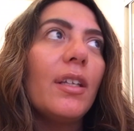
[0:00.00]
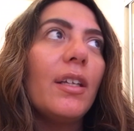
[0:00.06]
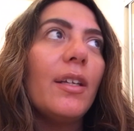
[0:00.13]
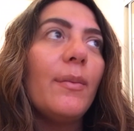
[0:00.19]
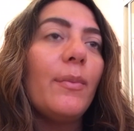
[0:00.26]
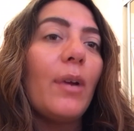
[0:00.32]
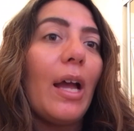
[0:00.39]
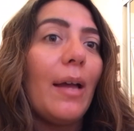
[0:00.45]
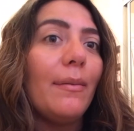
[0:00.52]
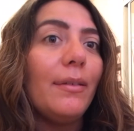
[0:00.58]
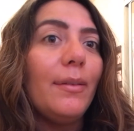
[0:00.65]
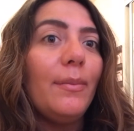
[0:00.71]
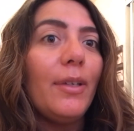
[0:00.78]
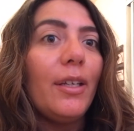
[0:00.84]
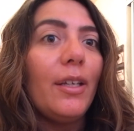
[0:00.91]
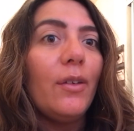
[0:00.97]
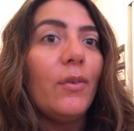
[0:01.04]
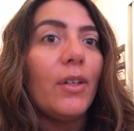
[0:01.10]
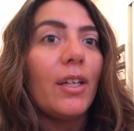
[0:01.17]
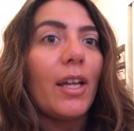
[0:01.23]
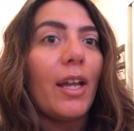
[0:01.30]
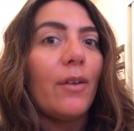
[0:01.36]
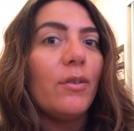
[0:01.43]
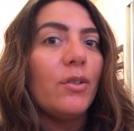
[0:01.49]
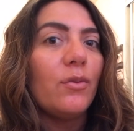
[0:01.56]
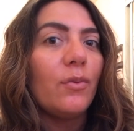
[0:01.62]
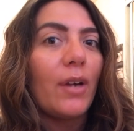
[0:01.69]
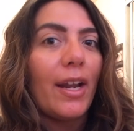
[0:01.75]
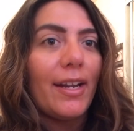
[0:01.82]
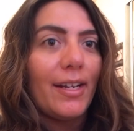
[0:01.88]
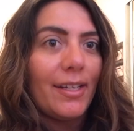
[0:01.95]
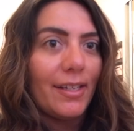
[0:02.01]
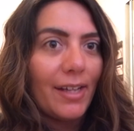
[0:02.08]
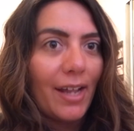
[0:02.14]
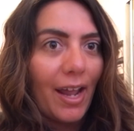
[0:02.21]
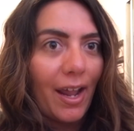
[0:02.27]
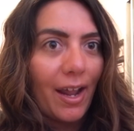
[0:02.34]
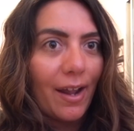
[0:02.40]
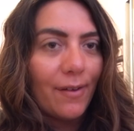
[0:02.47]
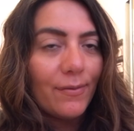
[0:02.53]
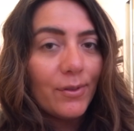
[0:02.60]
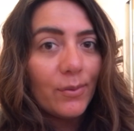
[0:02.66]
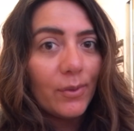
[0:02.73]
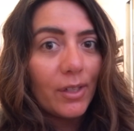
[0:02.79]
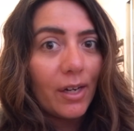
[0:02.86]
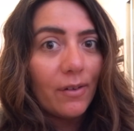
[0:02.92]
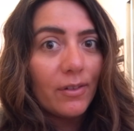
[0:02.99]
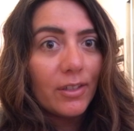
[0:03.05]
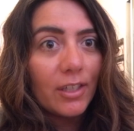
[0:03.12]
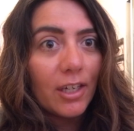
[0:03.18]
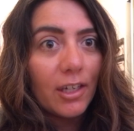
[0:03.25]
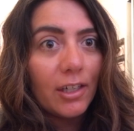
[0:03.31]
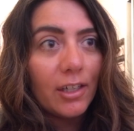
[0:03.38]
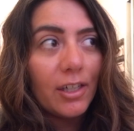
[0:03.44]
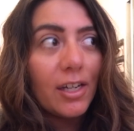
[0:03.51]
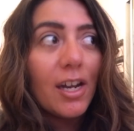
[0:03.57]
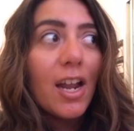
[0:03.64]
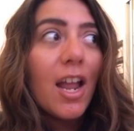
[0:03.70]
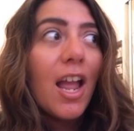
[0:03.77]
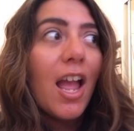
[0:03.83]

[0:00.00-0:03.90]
it'd probably be when I was riding calves when I was younger.